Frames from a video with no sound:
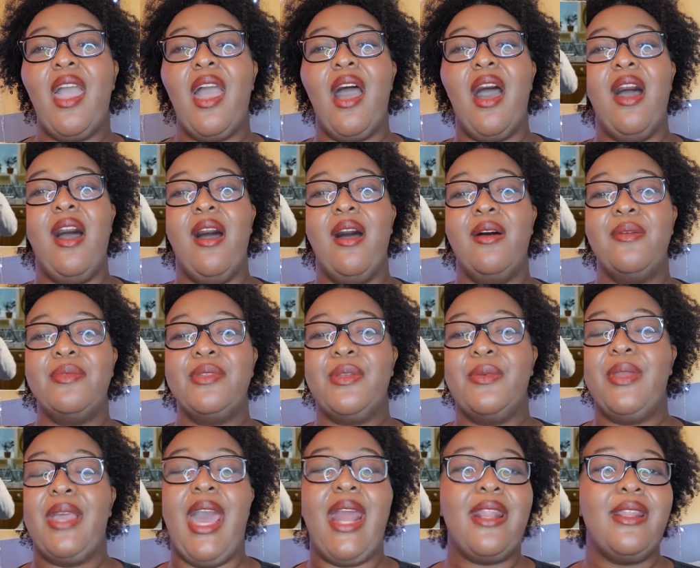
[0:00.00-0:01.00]
So
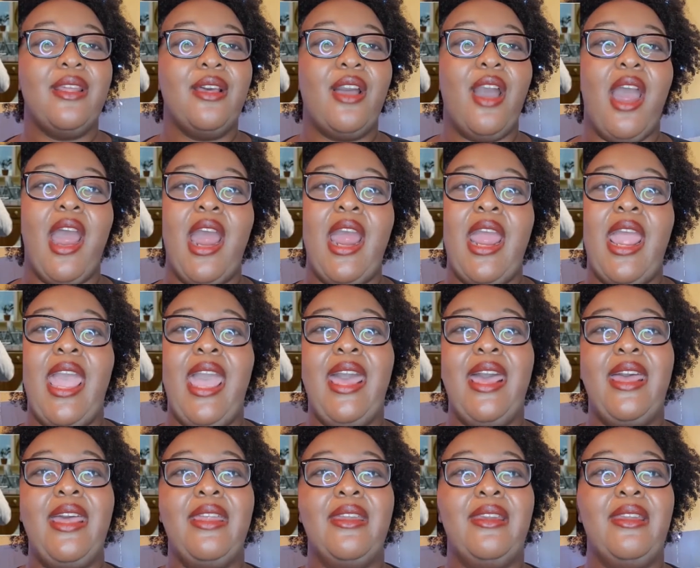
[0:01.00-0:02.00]
we got in the car
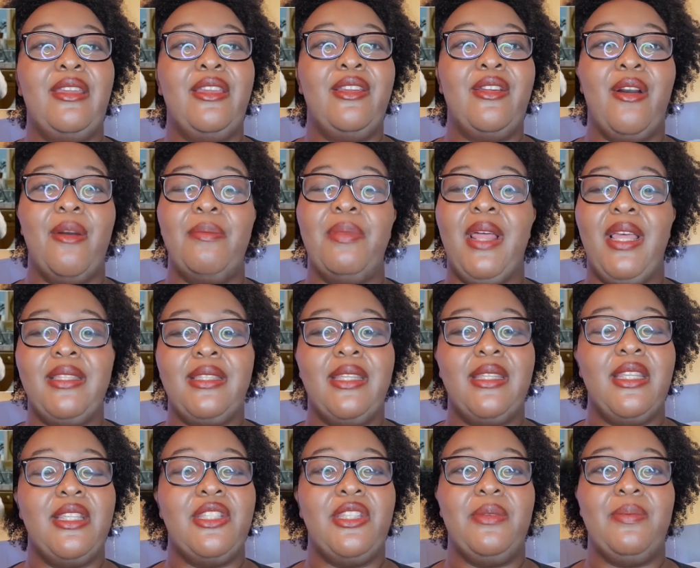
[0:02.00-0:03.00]
and, I plugged in
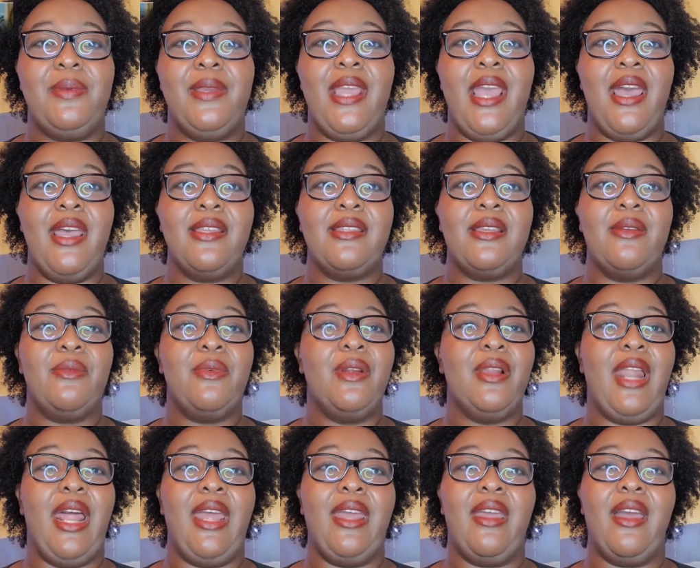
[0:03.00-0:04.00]
the GPS and we were
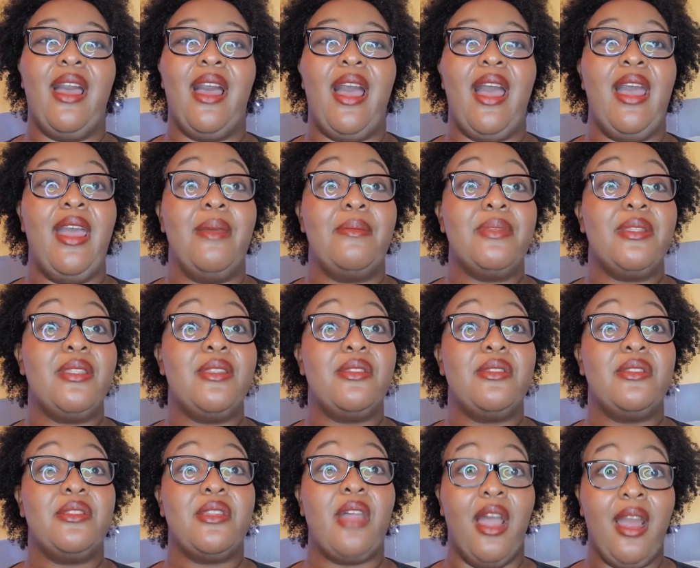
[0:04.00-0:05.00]
like, I am
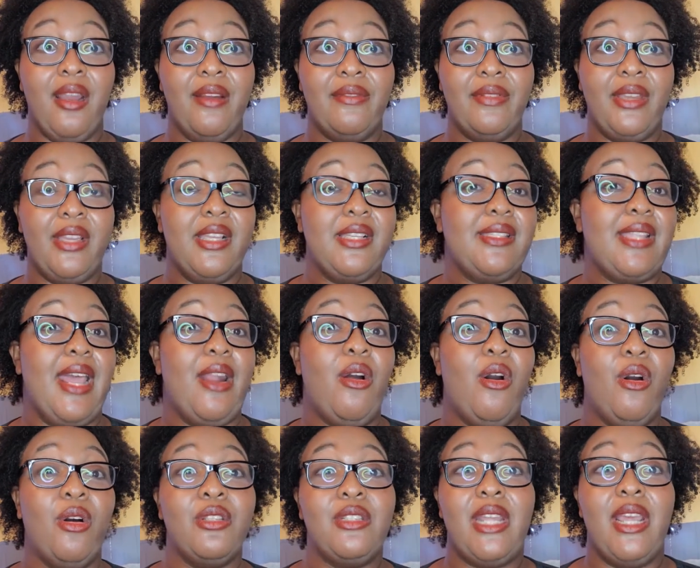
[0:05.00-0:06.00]
starving, because that
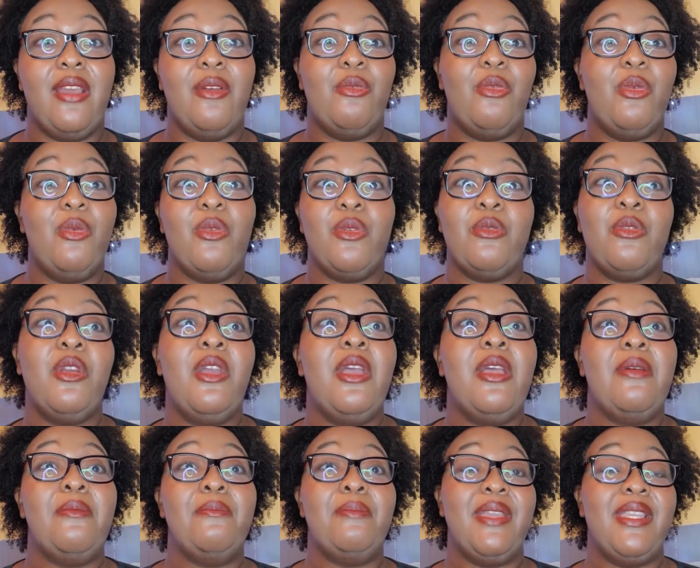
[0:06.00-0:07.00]
whole day we were
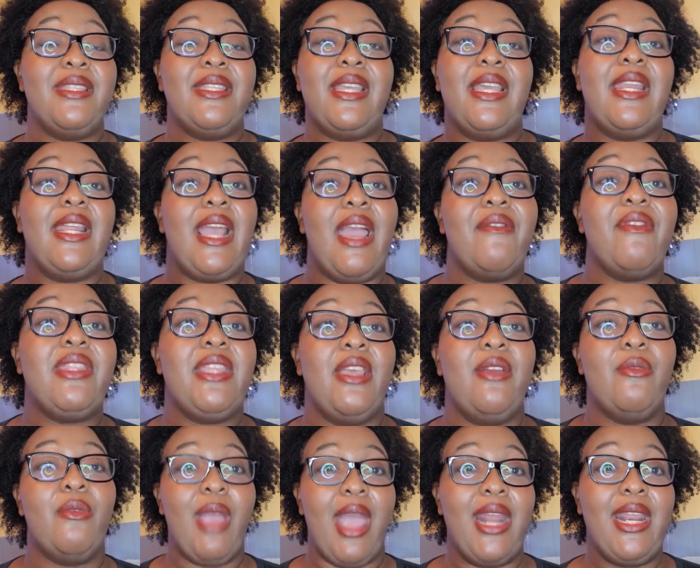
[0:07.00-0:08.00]
busy getting
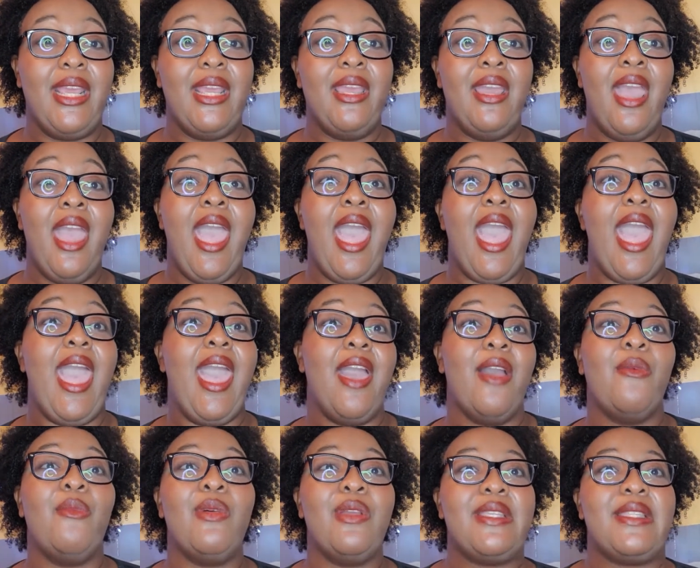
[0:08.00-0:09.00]
everything ready,
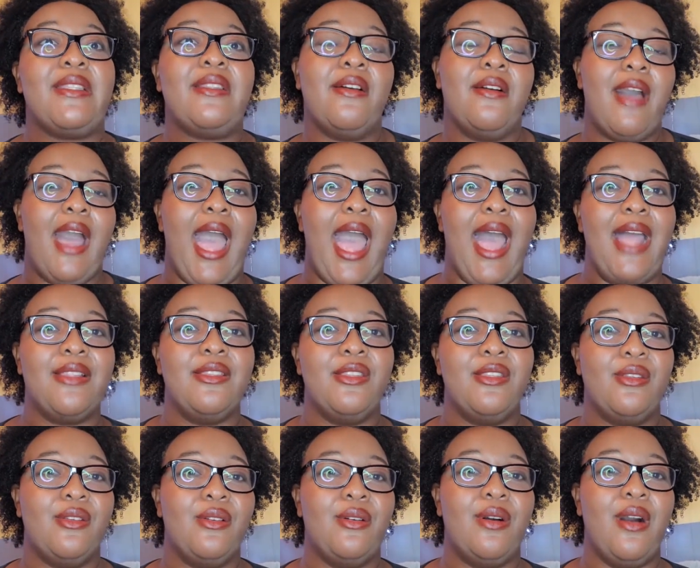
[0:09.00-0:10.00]
and we still had
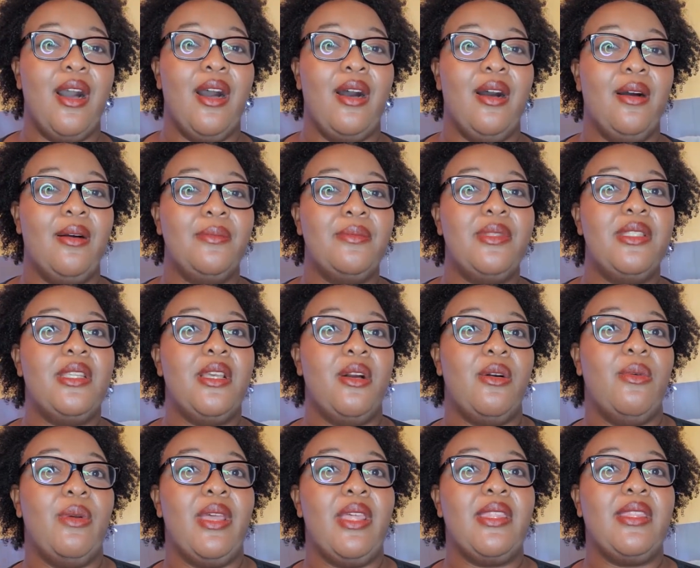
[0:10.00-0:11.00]
to
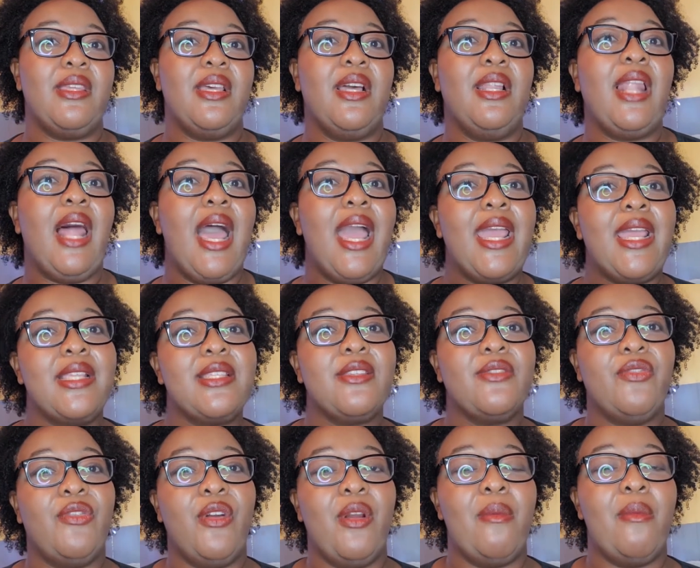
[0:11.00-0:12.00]
deal with clients
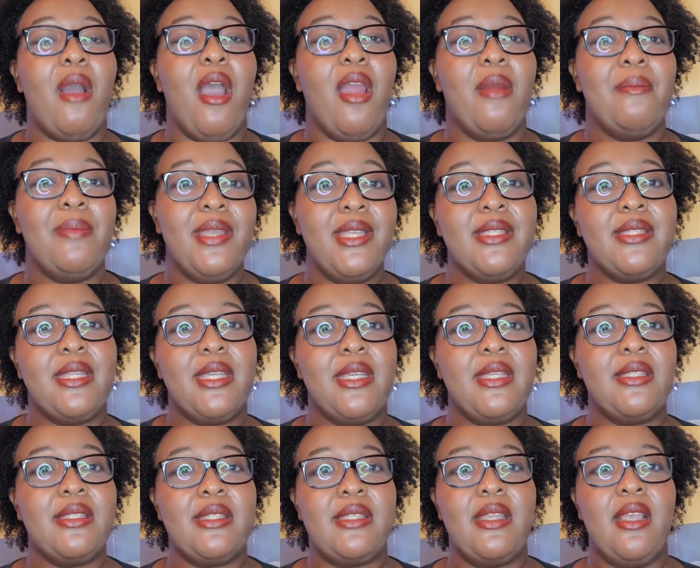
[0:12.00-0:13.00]
from our
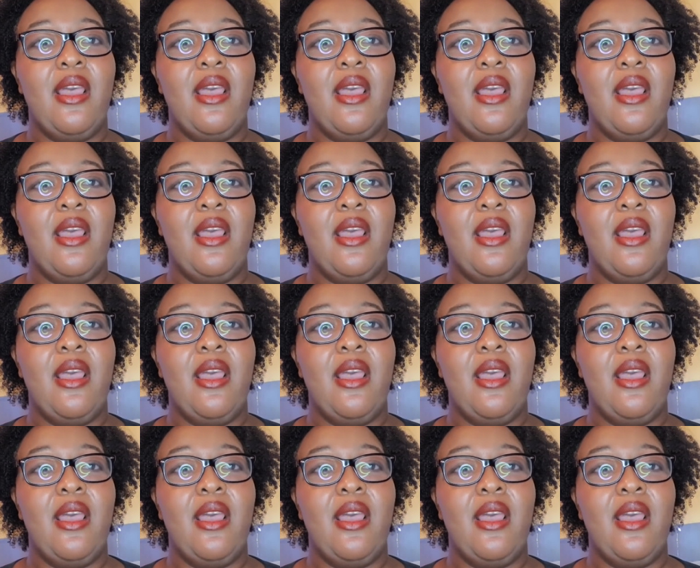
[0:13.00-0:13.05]
business,